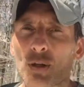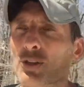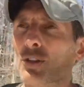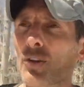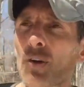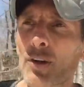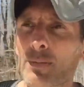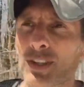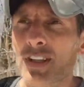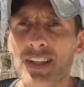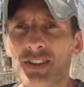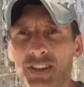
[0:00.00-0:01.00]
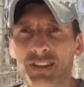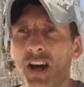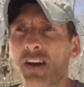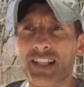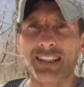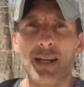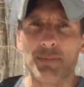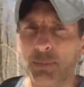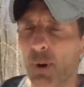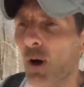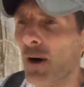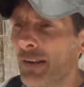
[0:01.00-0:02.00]
social norms and it's just
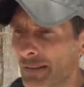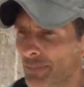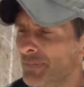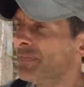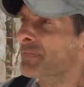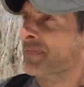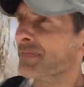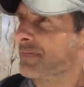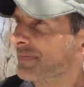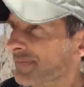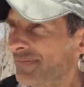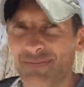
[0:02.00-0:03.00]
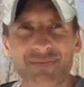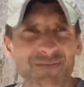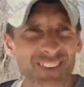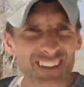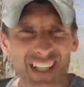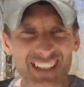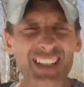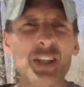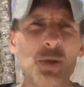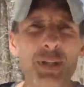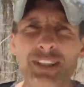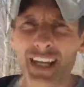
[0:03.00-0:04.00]
unacceptable. That's a
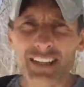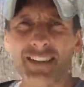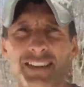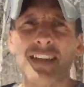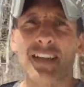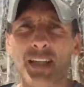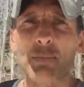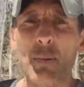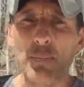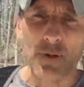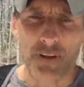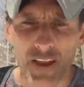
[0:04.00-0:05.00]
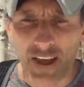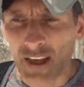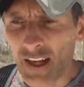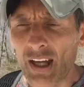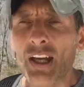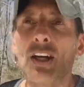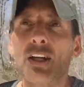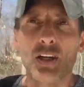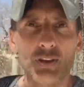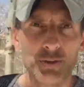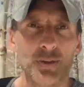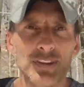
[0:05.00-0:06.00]
human tendency to come up with
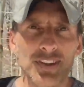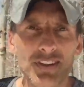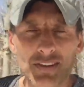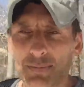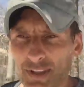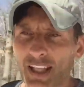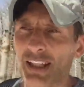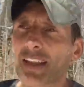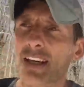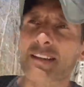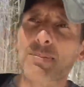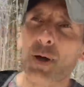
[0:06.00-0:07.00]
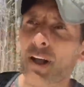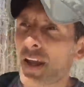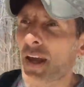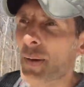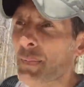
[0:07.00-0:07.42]
cultural systems like this, but